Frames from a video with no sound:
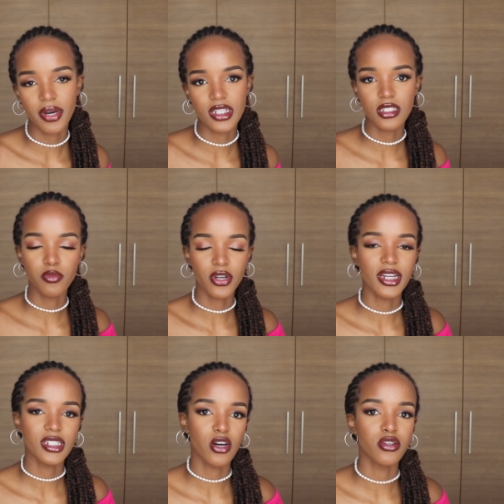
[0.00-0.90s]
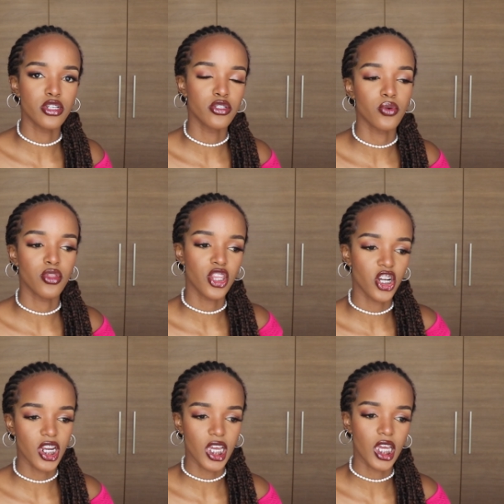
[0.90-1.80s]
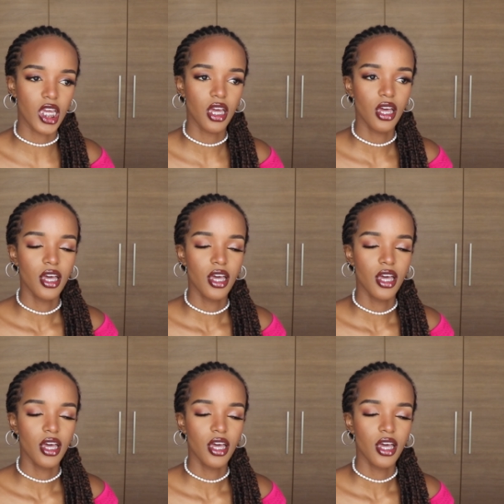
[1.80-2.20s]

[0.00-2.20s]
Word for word: but it's broken down into three